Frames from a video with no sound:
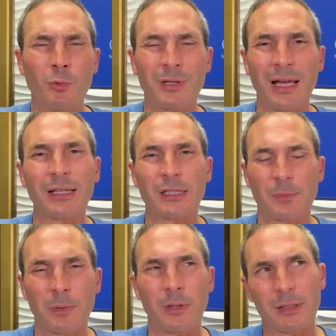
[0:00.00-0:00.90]
what I
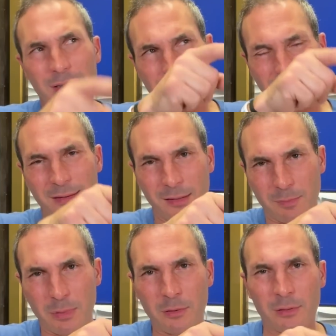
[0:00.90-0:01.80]
experienced in this
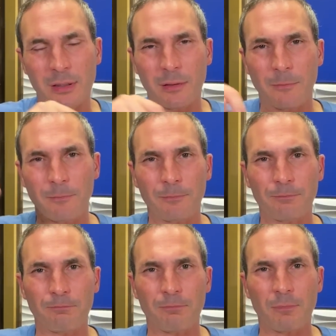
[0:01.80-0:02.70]
building
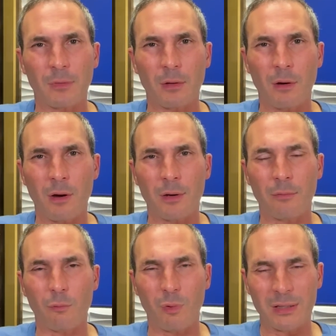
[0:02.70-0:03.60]

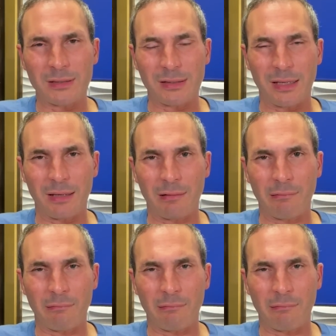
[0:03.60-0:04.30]
on Wednesday.